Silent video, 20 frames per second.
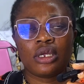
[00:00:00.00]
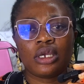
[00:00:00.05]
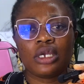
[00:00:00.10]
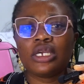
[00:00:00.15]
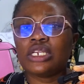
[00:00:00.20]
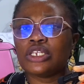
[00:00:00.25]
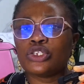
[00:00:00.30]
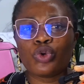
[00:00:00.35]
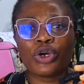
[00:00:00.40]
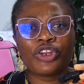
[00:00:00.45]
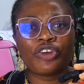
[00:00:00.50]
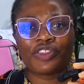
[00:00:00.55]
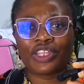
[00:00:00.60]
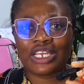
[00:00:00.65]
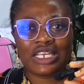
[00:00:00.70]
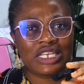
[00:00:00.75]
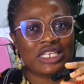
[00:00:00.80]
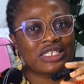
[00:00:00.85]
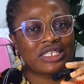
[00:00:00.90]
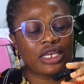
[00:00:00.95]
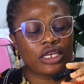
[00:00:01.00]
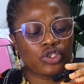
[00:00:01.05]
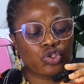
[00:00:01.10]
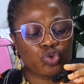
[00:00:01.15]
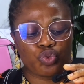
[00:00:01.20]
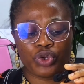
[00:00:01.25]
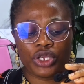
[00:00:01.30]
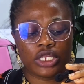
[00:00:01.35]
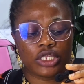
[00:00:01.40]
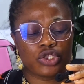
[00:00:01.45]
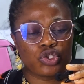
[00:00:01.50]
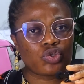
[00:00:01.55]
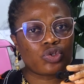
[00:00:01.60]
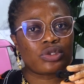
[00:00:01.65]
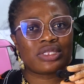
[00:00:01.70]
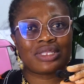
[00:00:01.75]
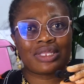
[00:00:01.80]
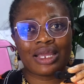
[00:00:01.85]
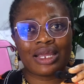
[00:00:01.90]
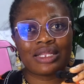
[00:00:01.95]
it is one of the easiest ways to
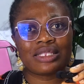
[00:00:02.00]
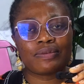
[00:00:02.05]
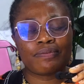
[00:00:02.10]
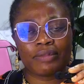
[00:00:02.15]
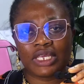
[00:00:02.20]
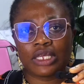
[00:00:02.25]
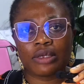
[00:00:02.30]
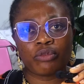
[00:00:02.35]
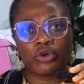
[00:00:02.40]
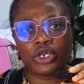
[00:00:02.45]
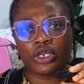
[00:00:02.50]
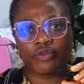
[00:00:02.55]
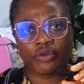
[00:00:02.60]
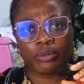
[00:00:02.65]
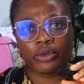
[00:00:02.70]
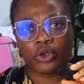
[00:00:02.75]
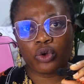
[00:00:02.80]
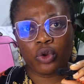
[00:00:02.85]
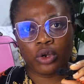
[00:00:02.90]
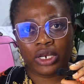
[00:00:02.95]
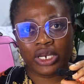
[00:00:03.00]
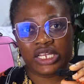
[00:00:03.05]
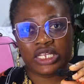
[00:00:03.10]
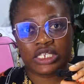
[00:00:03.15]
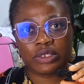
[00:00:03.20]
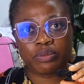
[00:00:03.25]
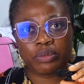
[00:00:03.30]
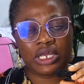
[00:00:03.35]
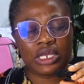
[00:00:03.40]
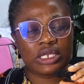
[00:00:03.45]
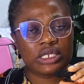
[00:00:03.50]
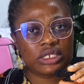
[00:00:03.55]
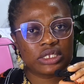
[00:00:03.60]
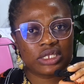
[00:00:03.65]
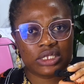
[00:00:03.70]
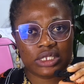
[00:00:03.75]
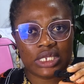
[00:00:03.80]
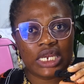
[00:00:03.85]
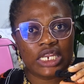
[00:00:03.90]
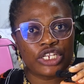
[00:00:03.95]
start making money from the online space,
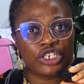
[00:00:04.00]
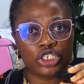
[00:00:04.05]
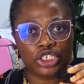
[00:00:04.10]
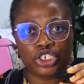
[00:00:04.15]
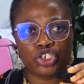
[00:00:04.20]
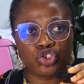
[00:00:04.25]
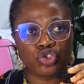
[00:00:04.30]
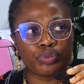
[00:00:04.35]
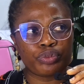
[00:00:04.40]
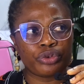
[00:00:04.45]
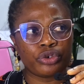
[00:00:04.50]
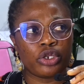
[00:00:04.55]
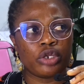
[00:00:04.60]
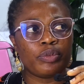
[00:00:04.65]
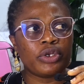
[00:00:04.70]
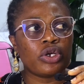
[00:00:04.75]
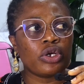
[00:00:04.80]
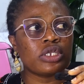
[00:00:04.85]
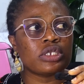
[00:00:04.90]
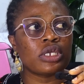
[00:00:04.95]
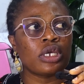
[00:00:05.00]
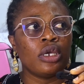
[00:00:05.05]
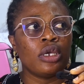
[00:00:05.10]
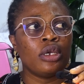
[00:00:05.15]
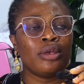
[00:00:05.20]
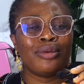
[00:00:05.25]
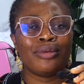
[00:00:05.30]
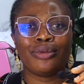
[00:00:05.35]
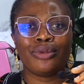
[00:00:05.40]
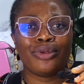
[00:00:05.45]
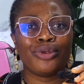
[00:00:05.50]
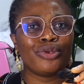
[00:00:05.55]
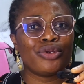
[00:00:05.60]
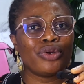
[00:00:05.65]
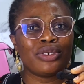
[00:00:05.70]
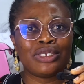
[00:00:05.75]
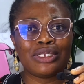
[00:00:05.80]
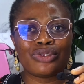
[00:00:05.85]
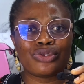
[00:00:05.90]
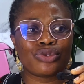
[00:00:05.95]
selling digital product, because you
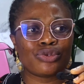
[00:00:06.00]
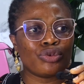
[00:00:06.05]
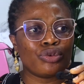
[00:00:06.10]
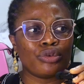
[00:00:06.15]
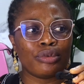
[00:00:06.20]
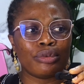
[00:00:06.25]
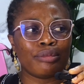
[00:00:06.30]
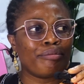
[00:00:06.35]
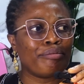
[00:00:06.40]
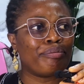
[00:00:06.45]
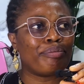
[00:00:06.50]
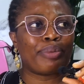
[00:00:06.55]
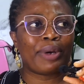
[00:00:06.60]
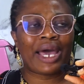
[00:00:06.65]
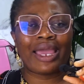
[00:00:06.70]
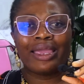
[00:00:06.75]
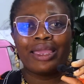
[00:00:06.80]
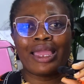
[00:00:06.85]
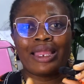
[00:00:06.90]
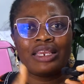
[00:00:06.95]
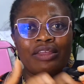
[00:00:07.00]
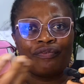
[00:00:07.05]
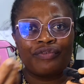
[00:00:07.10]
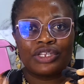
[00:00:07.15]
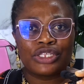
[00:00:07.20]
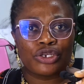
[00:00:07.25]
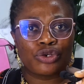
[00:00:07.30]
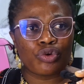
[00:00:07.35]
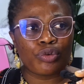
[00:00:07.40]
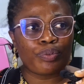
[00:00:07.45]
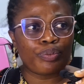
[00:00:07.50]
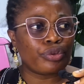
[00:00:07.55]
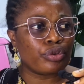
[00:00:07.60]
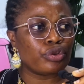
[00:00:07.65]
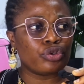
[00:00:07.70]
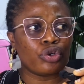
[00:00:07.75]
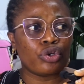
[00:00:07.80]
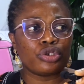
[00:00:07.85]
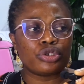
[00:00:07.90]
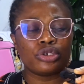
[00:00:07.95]
don't need to buy any physical
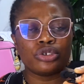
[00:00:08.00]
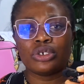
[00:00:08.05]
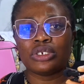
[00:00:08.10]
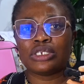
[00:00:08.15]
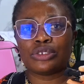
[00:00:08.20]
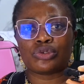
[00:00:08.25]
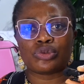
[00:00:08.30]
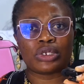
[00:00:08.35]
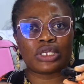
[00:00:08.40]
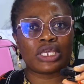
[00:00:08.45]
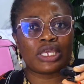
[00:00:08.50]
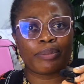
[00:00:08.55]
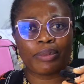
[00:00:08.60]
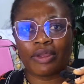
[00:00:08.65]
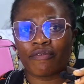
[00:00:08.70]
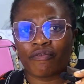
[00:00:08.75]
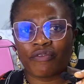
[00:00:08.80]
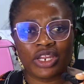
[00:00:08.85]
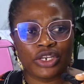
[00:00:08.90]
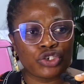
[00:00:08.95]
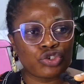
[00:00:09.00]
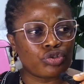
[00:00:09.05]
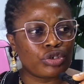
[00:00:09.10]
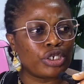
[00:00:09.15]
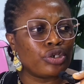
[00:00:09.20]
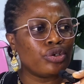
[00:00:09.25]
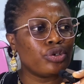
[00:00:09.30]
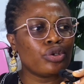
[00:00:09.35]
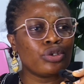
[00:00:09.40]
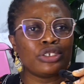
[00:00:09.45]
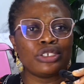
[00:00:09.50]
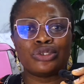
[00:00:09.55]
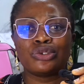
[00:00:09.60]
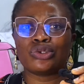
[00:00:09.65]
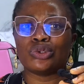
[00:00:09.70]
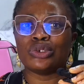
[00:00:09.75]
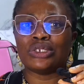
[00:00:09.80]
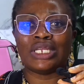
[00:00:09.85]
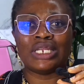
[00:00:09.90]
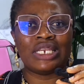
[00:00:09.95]
product, you don't need to keep inventory, you don't need
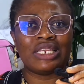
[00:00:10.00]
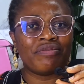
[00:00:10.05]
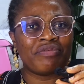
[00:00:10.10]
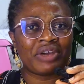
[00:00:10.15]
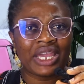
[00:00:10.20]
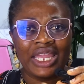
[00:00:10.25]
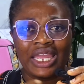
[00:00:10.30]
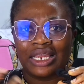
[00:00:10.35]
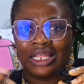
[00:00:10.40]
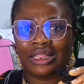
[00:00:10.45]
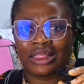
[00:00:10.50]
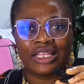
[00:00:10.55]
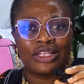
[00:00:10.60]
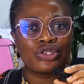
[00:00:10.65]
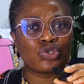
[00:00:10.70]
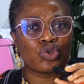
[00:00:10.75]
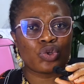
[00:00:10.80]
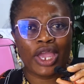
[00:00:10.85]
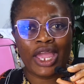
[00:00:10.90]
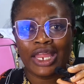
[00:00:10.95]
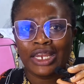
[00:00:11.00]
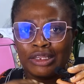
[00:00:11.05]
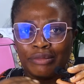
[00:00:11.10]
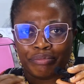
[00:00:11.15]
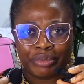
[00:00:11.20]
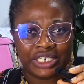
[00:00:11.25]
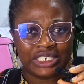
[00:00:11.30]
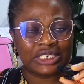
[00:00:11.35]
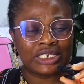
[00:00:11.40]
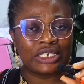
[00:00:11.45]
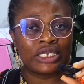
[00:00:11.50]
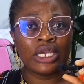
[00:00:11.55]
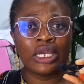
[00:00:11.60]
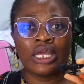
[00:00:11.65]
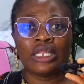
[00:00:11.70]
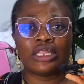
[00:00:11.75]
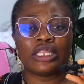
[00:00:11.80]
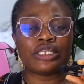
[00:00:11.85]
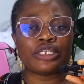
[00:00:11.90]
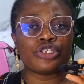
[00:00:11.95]
to deliver anything to anybody.
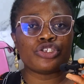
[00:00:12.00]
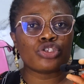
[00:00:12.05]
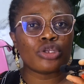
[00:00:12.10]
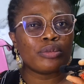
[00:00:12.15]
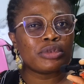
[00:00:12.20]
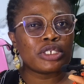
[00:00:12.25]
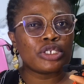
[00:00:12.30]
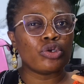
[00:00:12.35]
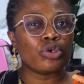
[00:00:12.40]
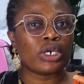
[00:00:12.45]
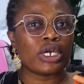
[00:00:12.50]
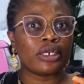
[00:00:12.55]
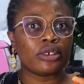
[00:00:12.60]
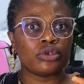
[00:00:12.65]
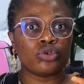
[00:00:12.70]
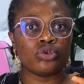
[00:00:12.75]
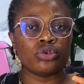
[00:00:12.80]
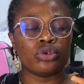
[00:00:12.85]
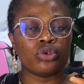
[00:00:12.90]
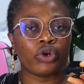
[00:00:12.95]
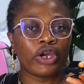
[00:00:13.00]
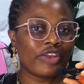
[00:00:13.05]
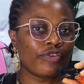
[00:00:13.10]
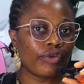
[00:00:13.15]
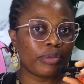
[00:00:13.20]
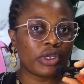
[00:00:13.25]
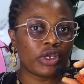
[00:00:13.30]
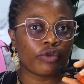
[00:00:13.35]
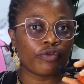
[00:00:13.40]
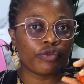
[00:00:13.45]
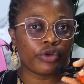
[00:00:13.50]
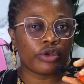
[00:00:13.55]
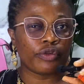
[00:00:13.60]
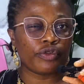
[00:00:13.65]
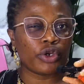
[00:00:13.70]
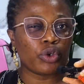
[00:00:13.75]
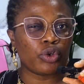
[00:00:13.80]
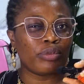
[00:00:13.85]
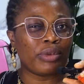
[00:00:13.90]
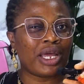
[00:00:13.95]
This is something you can do right from the comfort of
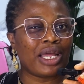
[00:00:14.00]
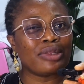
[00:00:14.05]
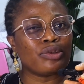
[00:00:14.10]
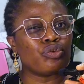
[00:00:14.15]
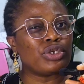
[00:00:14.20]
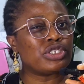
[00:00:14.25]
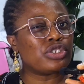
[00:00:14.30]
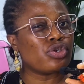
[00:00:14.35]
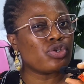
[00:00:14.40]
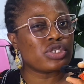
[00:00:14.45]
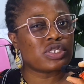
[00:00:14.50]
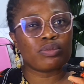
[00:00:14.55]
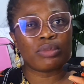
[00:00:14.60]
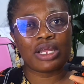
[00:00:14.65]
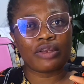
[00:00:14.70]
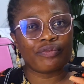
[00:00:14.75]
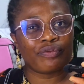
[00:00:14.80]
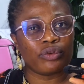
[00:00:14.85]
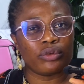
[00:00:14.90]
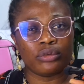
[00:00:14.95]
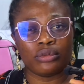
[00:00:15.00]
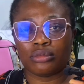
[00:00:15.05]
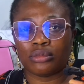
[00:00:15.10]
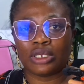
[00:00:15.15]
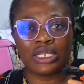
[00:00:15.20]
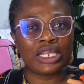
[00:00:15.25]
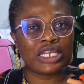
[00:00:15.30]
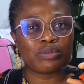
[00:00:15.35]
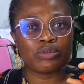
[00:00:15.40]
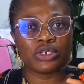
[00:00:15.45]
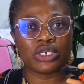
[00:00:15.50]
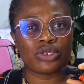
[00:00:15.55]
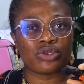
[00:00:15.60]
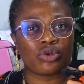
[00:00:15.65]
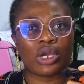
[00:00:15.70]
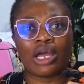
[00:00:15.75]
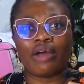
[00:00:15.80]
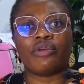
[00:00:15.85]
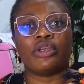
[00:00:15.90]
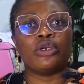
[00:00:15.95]
your home and with your smartphone. In as much as you
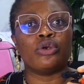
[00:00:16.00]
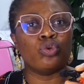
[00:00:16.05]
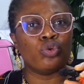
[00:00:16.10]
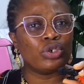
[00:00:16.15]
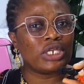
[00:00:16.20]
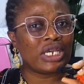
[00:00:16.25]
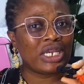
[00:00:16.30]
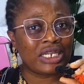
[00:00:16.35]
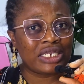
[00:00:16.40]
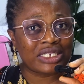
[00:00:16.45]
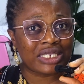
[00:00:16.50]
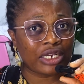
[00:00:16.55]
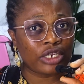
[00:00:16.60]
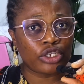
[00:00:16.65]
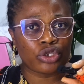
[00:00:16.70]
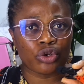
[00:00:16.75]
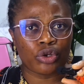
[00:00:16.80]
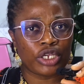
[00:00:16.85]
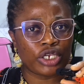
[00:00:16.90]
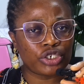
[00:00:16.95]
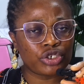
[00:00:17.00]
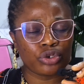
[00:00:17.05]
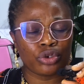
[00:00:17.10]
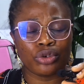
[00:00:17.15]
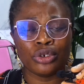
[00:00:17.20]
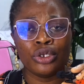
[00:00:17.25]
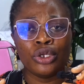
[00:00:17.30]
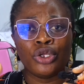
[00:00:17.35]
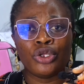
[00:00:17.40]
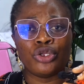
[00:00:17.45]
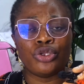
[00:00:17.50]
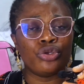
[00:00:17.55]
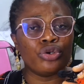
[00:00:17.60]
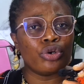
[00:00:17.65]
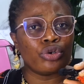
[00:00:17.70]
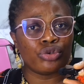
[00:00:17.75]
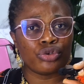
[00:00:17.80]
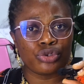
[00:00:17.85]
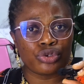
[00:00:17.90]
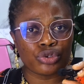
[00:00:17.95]
have a good internet connection,
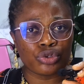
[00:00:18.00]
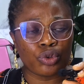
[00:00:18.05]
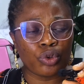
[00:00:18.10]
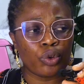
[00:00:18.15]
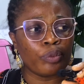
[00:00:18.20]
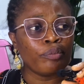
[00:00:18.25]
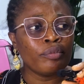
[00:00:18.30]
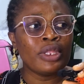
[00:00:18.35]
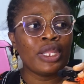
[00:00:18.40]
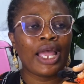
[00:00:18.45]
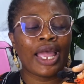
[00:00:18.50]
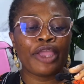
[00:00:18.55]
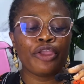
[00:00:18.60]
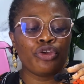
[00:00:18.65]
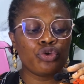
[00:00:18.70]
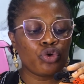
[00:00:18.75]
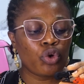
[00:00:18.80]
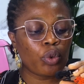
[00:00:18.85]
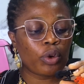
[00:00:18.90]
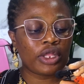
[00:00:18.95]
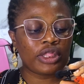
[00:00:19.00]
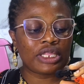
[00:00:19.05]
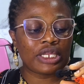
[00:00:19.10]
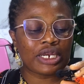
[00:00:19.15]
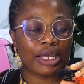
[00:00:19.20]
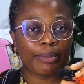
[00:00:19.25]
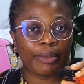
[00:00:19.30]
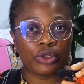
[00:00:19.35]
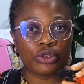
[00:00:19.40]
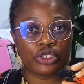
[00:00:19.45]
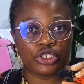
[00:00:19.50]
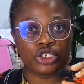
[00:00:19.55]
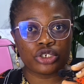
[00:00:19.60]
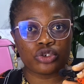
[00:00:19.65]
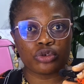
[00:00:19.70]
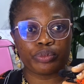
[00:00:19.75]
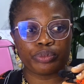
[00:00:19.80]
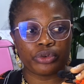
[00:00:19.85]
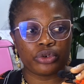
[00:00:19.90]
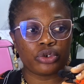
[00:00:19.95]
you're good to go. And you know one thing about
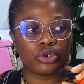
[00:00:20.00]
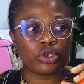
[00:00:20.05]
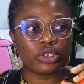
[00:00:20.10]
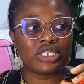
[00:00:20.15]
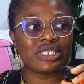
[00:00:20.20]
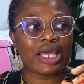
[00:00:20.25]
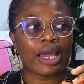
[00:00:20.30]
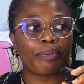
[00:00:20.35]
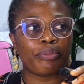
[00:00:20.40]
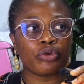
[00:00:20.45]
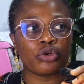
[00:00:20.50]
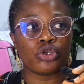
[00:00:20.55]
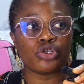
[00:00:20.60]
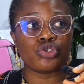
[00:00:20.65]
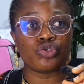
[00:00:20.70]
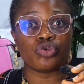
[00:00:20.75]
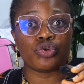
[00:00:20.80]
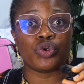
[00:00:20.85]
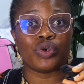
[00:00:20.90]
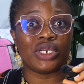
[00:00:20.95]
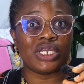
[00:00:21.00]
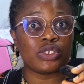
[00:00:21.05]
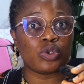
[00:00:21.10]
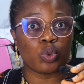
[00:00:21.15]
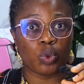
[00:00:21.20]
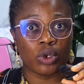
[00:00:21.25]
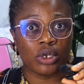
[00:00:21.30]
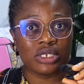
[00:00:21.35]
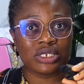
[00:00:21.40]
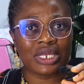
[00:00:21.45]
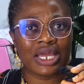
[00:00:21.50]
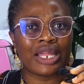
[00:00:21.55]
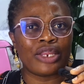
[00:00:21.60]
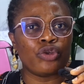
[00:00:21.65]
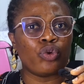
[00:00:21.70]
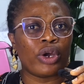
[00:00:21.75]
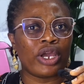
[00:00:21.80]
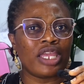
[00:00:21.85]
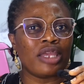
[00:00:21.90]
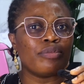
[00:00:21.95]
digital products: these are products you create once and
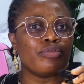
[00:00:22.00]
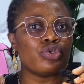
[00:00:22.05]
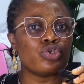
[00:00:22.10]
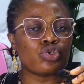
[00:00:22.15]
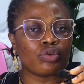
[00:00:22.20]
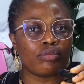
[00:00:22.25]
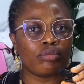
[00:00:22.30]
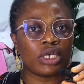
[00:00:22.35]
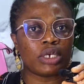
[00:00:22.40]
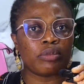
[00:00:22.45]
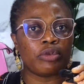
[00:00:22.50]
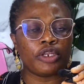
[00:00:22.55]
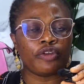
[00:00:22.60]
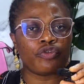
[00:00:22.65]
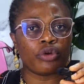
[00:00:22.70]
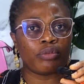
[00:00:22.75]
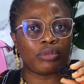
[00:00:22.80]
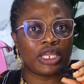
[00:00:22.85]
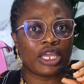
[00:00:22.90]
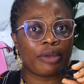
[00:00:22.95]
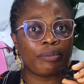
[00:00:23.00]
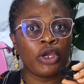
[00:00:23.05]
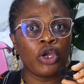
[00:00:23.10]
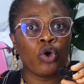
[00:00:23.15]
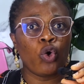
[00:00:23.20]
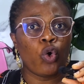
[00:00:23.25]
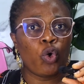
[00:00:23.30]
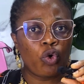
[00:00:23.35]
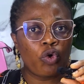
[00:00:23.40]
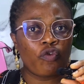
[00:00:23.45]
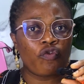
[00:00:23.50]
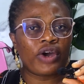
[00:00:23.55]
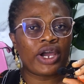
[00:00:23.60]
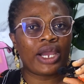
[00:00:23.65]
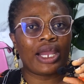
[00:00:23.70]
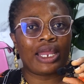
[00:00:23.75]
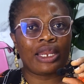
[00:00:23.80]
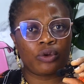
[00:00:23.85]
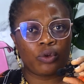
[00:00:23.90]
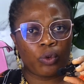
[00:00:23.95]
you are able to make money from them over
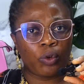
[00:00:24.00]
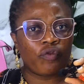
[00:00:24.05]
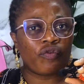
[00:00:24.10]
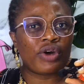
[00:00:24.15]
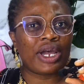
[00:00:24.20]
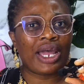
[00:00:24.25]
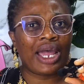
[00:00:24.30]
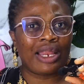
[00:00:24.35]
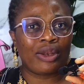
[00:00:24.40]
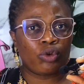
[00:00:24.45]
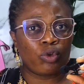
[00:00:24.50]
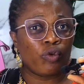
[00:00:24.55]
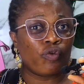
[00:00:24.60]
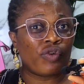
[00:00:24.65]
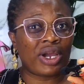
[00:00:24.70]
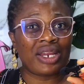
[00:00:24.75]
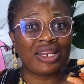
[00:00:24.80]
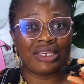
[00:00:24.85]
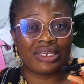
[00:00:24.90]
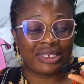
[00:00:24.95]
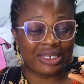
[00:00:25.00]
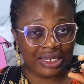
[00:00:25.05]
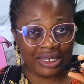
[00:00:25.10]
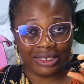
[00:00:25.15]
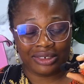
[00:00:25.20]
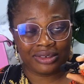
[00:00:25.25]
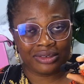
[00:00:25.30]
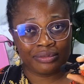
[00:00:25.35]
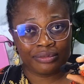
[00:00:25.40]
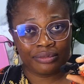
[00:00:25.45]
and over and over again.